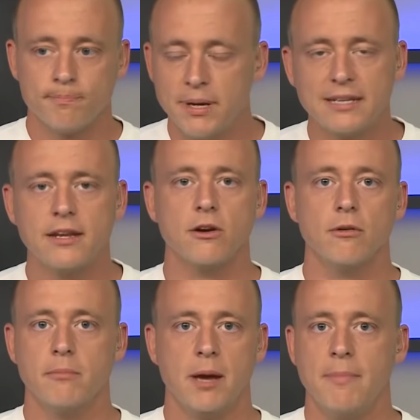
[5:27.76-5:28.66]
big deal.
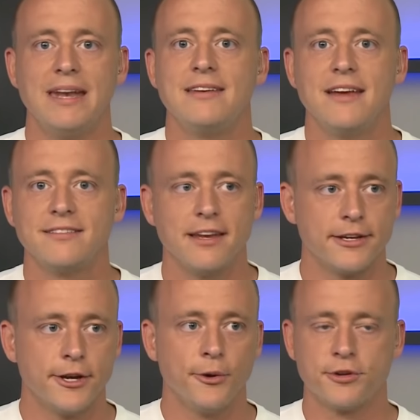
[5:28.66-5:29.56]
Manny Diaz
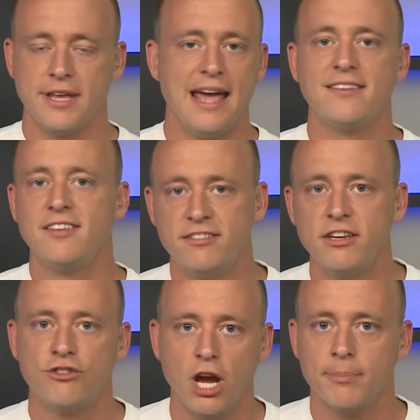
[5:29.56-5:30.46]
didn't go to the
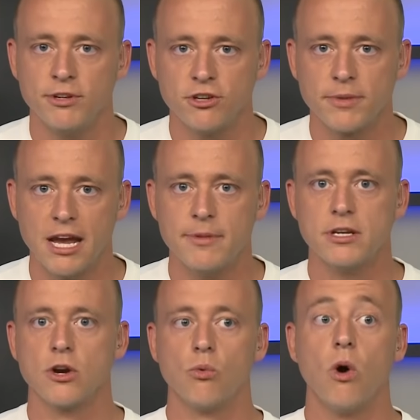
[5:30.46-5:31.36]
ACC championship game in
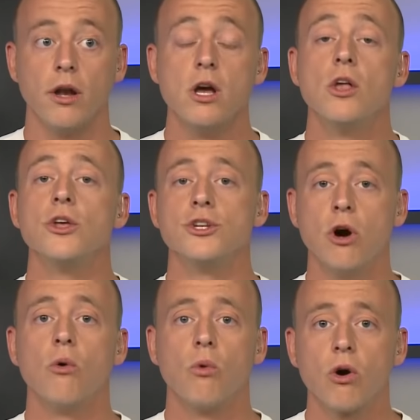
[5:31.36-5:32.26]
year one.
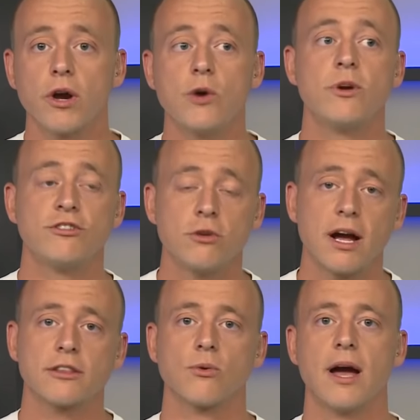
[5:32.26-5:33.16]
Don't worry, we still
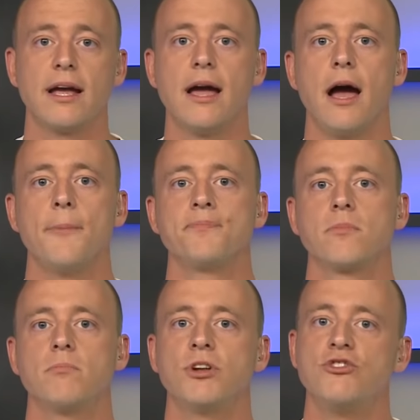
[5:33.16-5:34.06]
got the right guy.
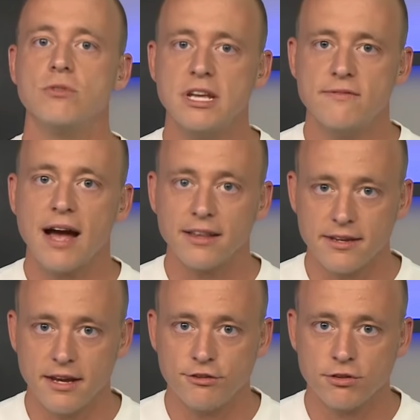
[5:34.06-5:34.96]
But you need
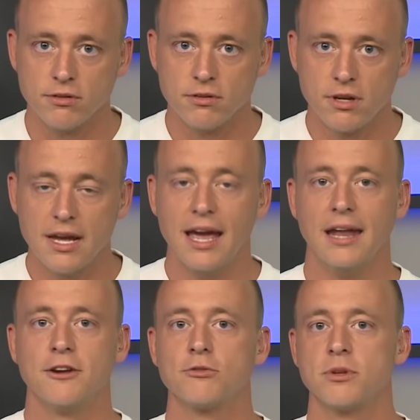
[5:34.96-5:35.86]
validation.
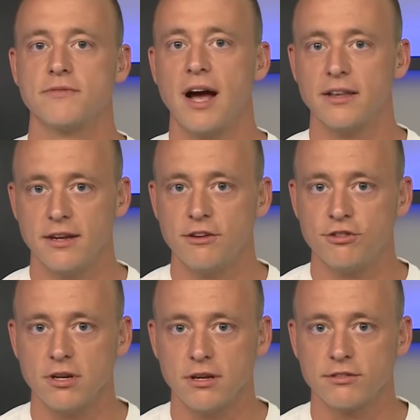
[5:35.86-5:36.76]
And here's what the
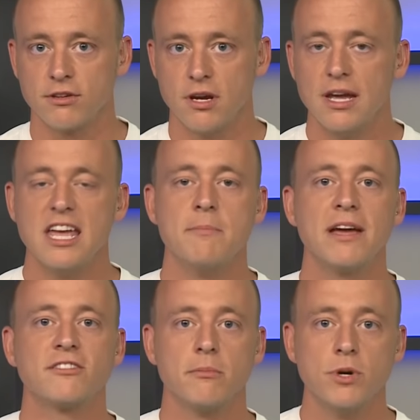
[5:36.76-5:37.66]
validation is he
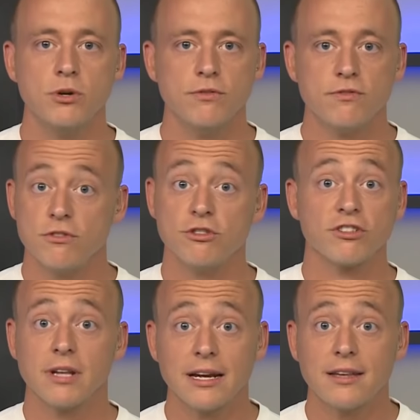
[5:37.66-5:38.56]
makes a move
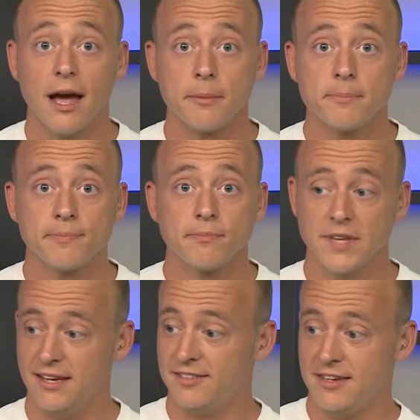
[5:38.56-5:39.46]
just like that
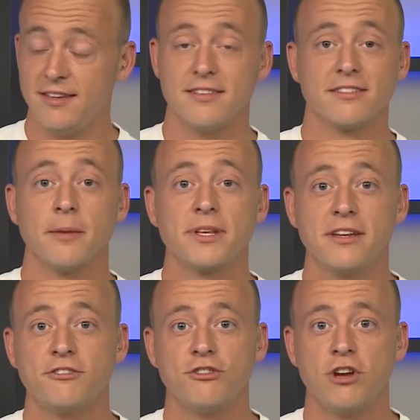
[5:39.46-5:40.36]
he sees that something
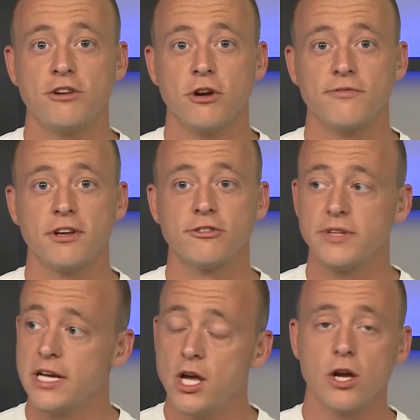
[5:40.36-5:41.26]
needs to change
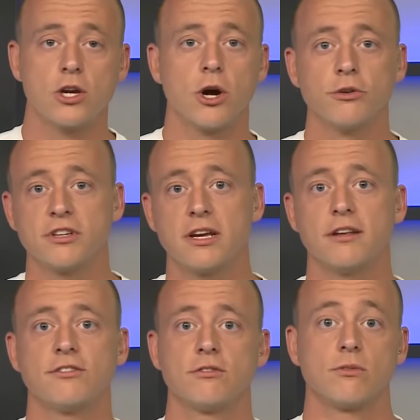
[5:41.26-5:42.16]
offensively, goes and
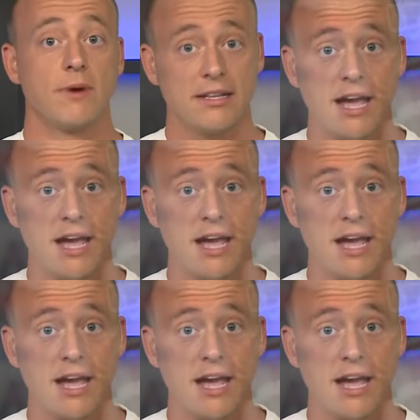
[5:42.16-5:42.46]
gets Rhett